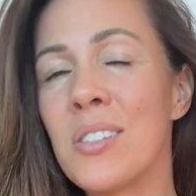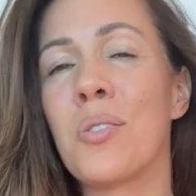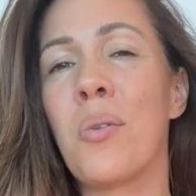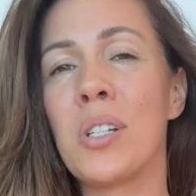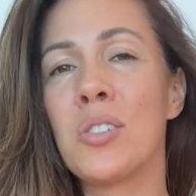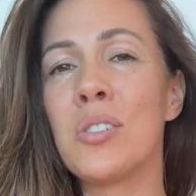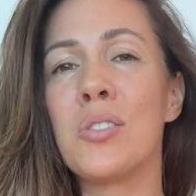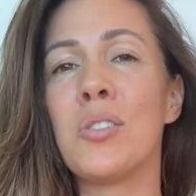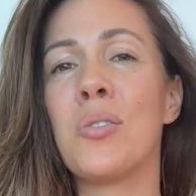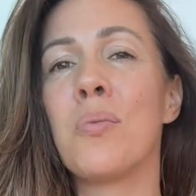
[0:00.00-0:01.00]
question
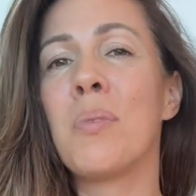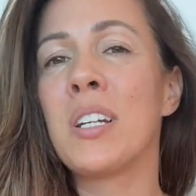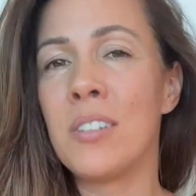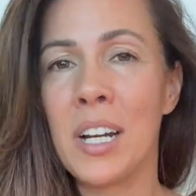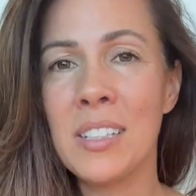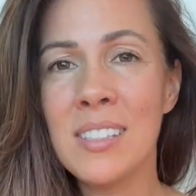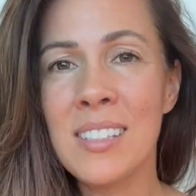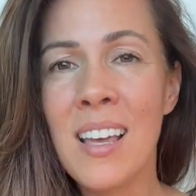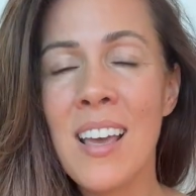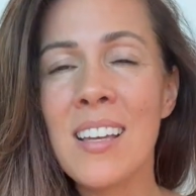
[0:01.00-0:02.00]
to my clients,
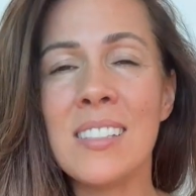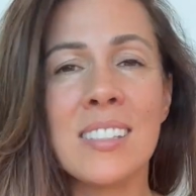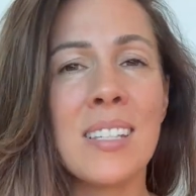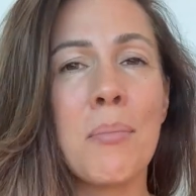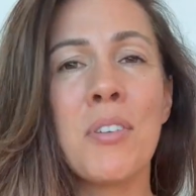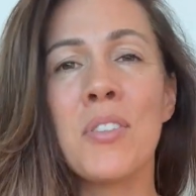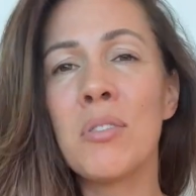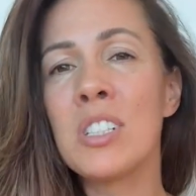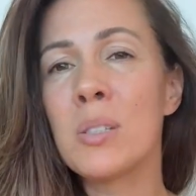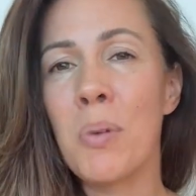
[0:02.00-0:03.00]
and some of the
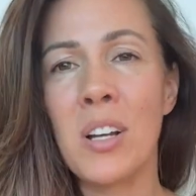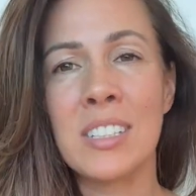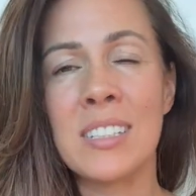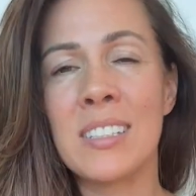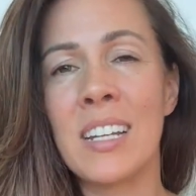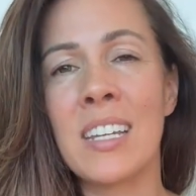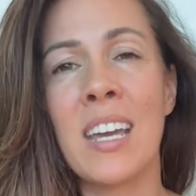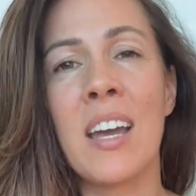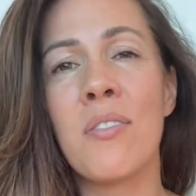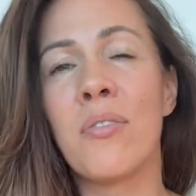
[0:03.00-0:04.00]
responses I
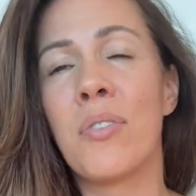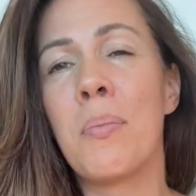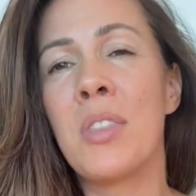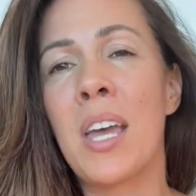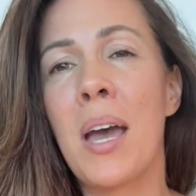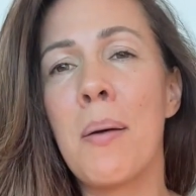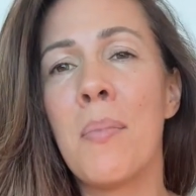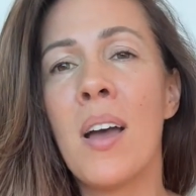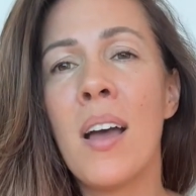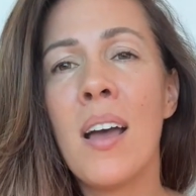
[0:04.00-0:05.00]
get from them
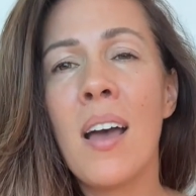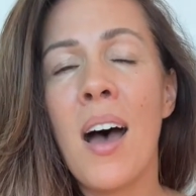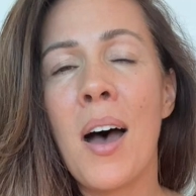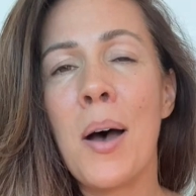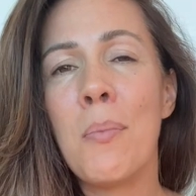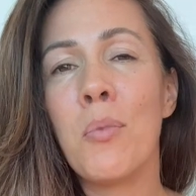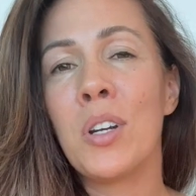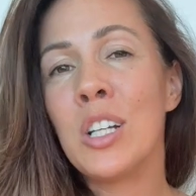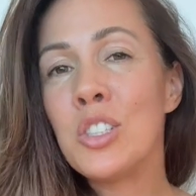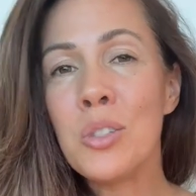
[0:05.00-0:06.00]

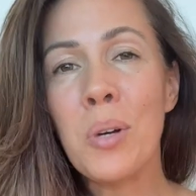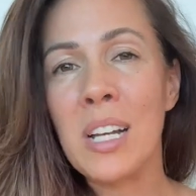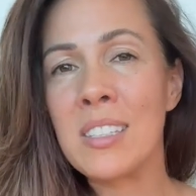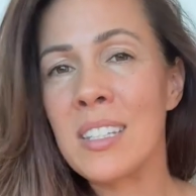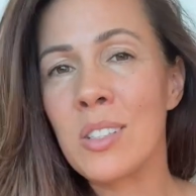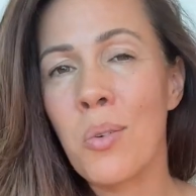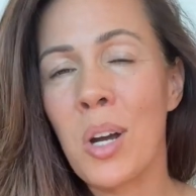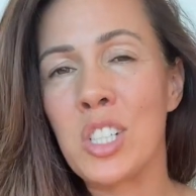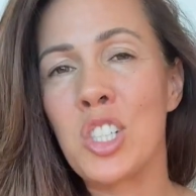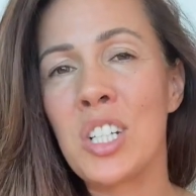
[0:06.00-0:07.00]
when I do ask this
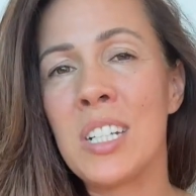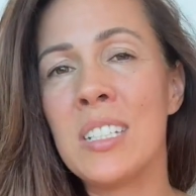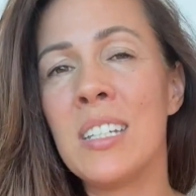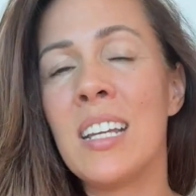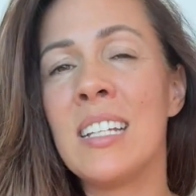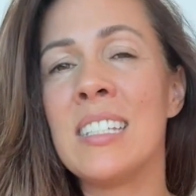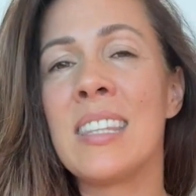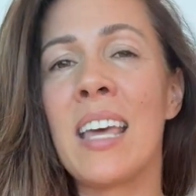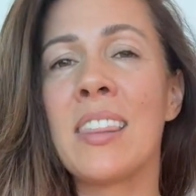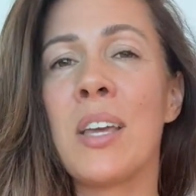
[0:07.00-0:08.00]
question is
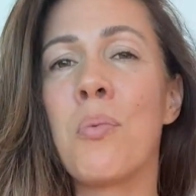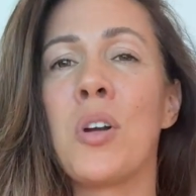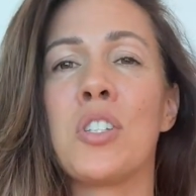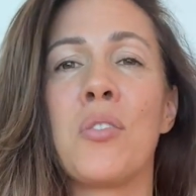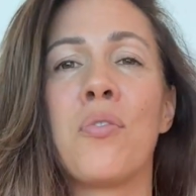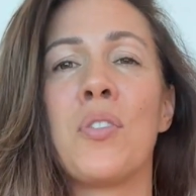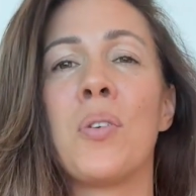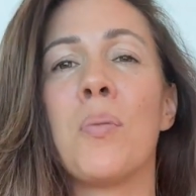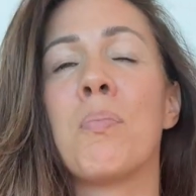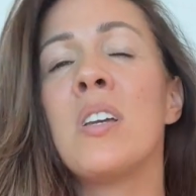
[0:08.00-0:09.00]
that they want to
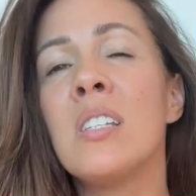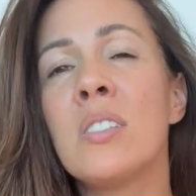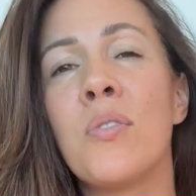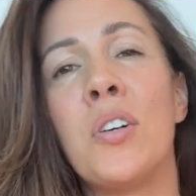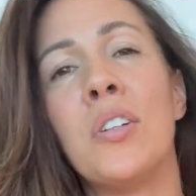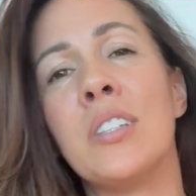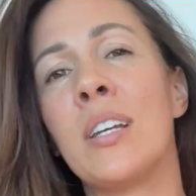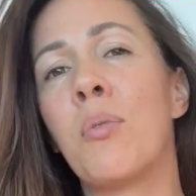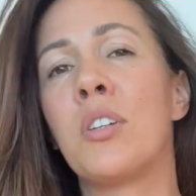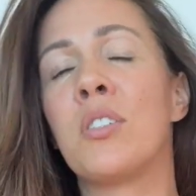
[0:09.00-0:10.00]
feel peaceful and
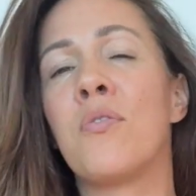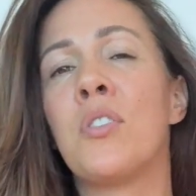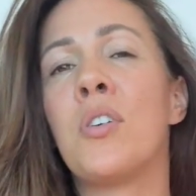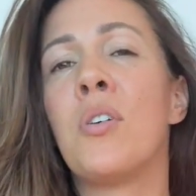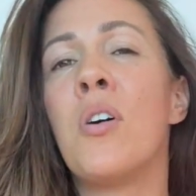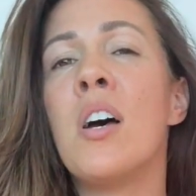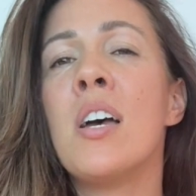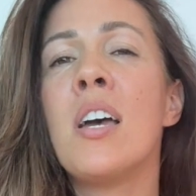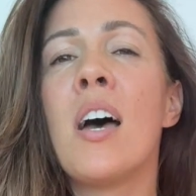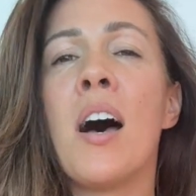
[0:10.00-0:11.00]
they want to feel
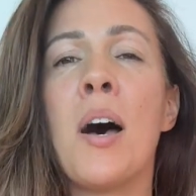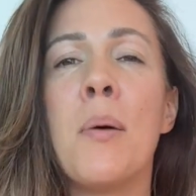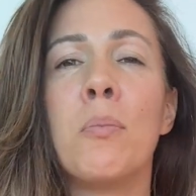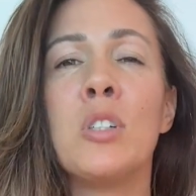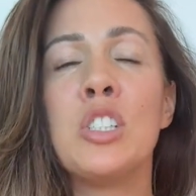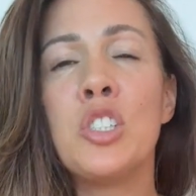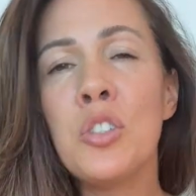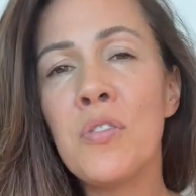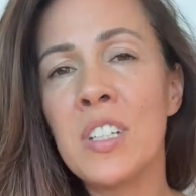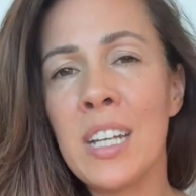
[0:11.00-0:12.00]

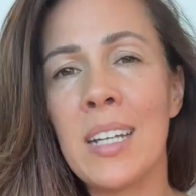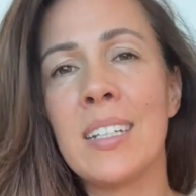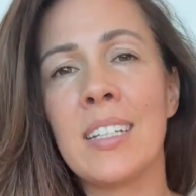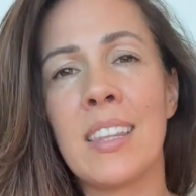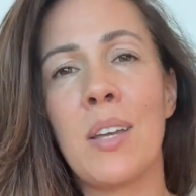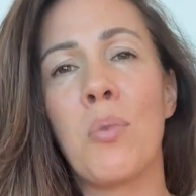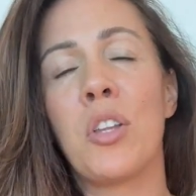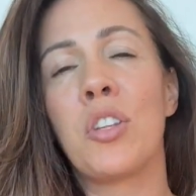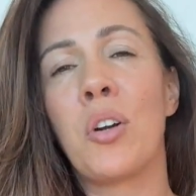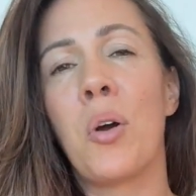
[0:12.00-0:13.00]
rejuvenated. They
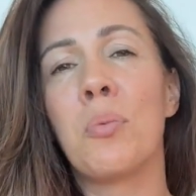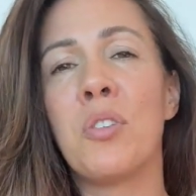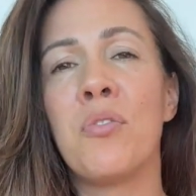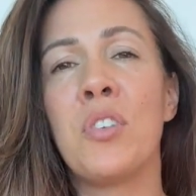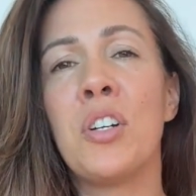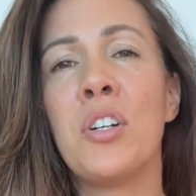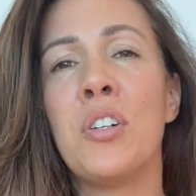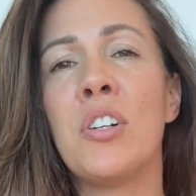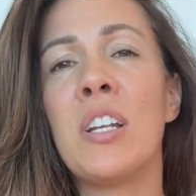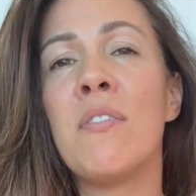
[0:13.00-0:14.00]
want their home to
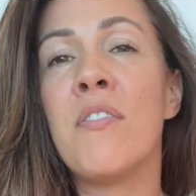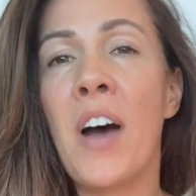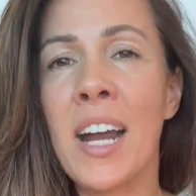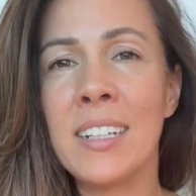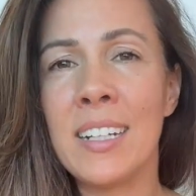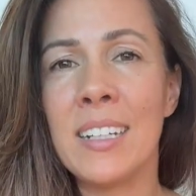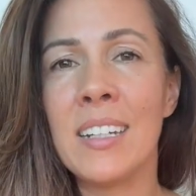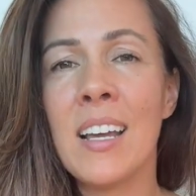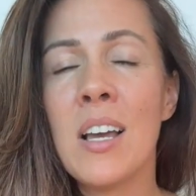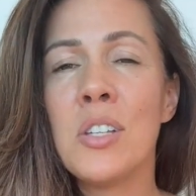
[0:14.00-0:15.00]
feel
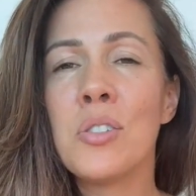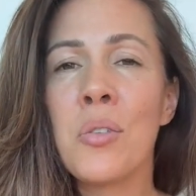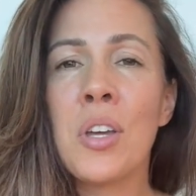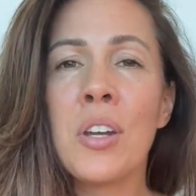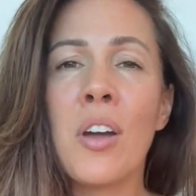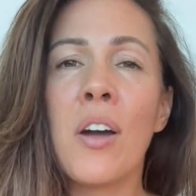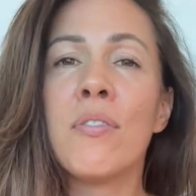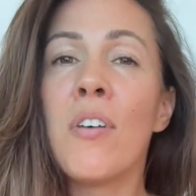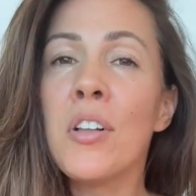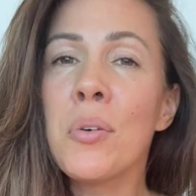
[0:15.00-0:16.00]
inviting. So then I
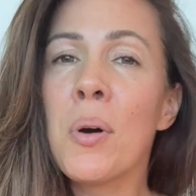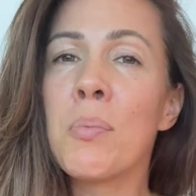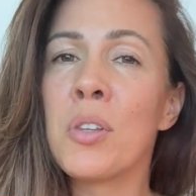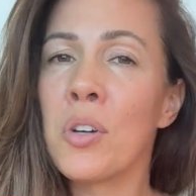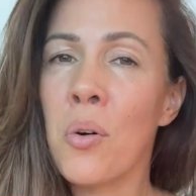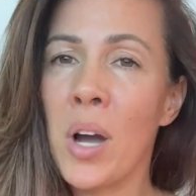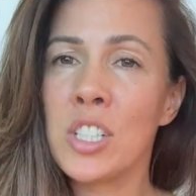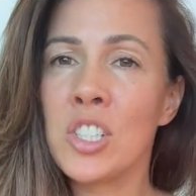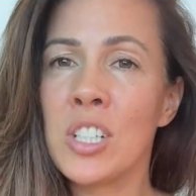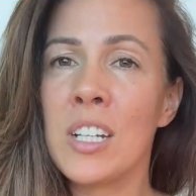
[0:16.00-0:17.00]
follow up with a
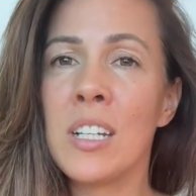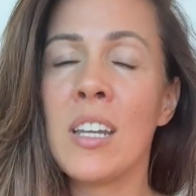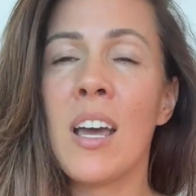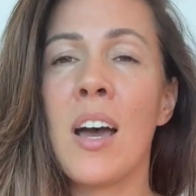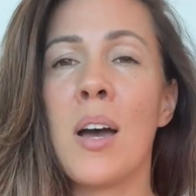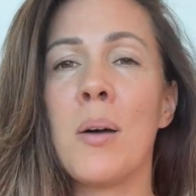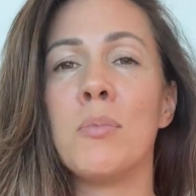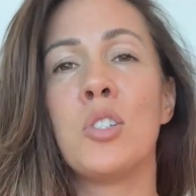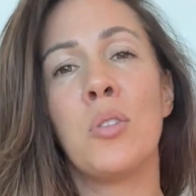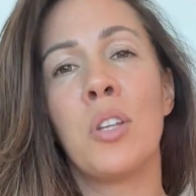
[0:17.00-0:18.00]
question
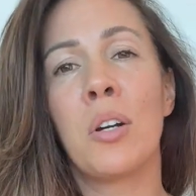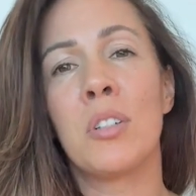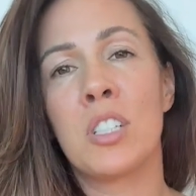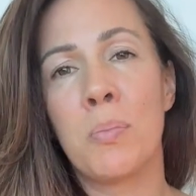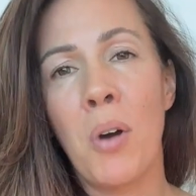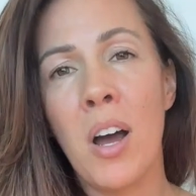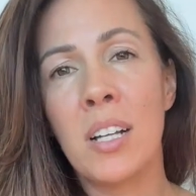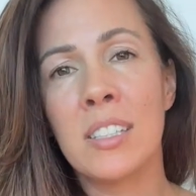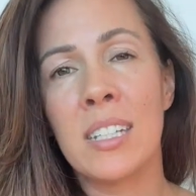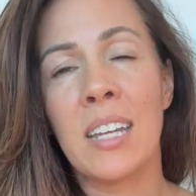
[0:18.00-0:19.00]
to their
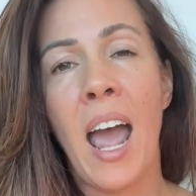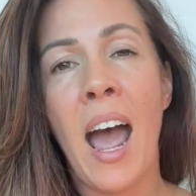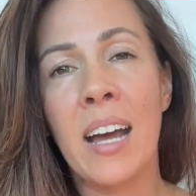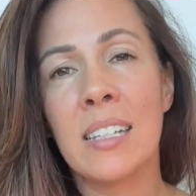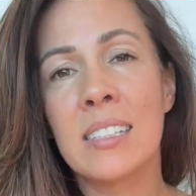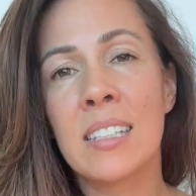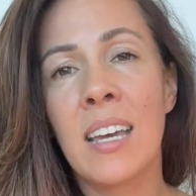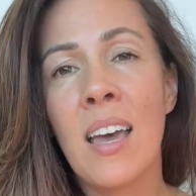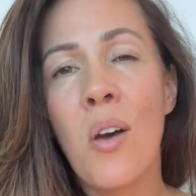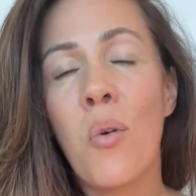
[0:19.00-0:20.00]
response and ask,
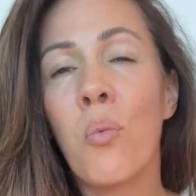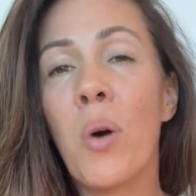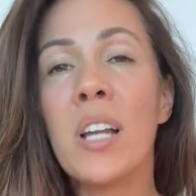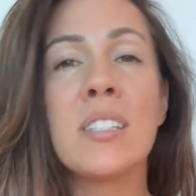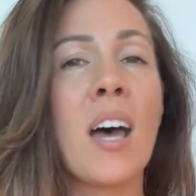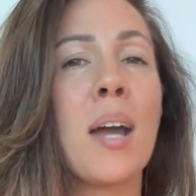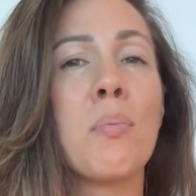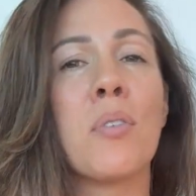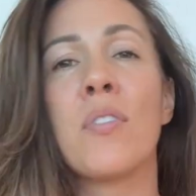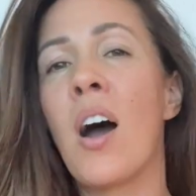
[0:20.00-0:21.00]
what
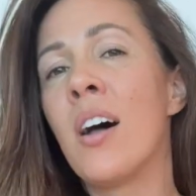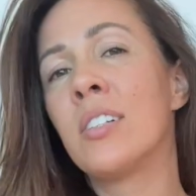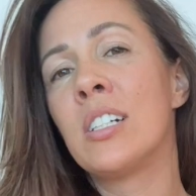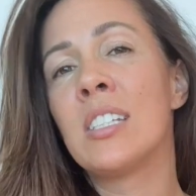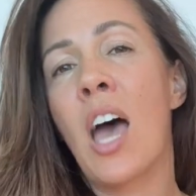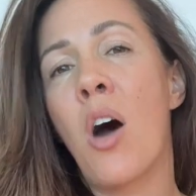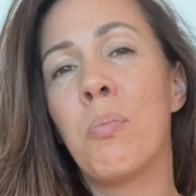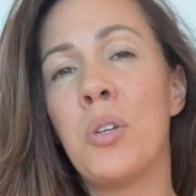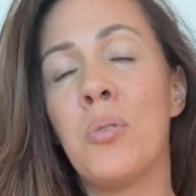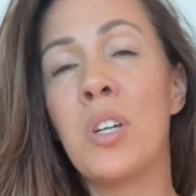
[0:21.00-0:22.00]
type of colors
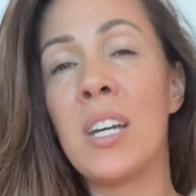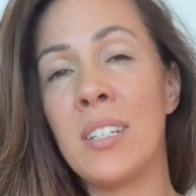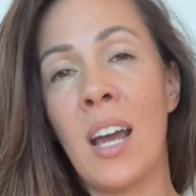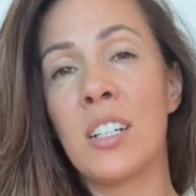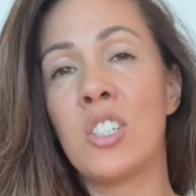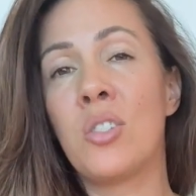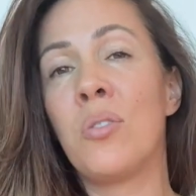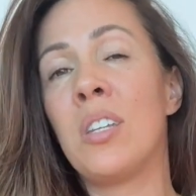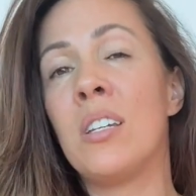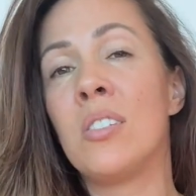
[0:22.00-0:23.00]
help you connect
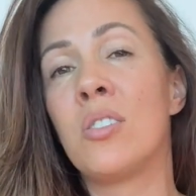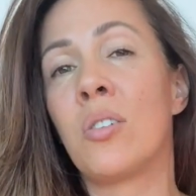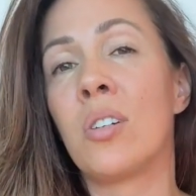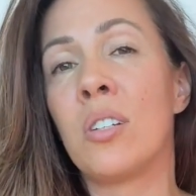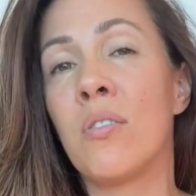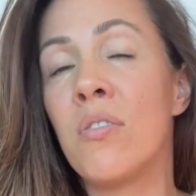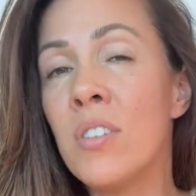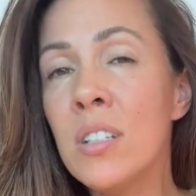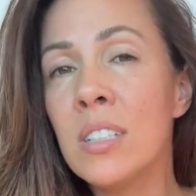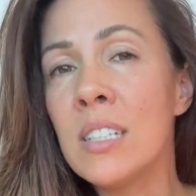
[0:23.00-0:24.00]
to these certain
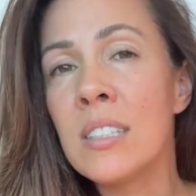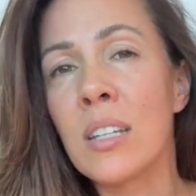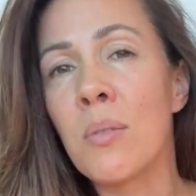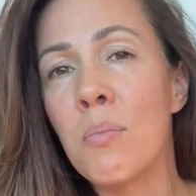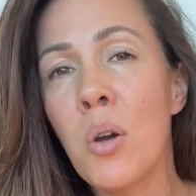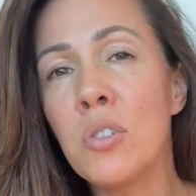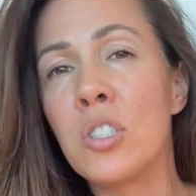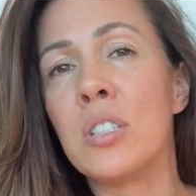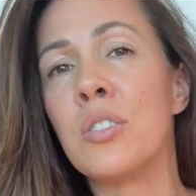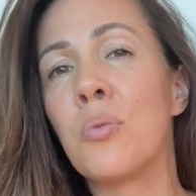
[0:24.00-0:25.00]
feelings and
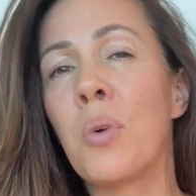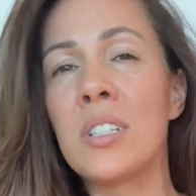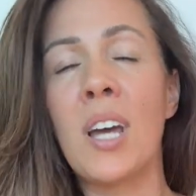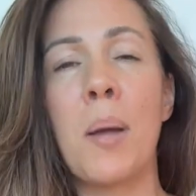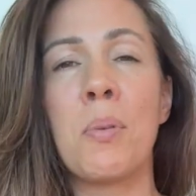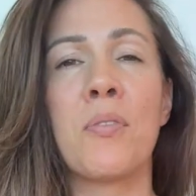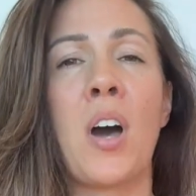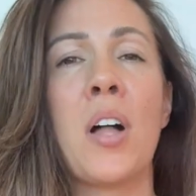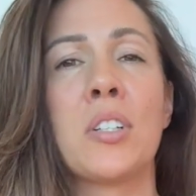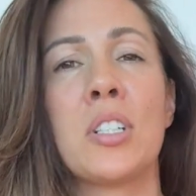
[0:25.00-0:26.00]
emotions? What type of
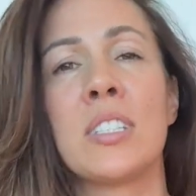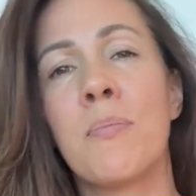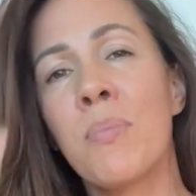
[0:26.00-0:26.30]
colors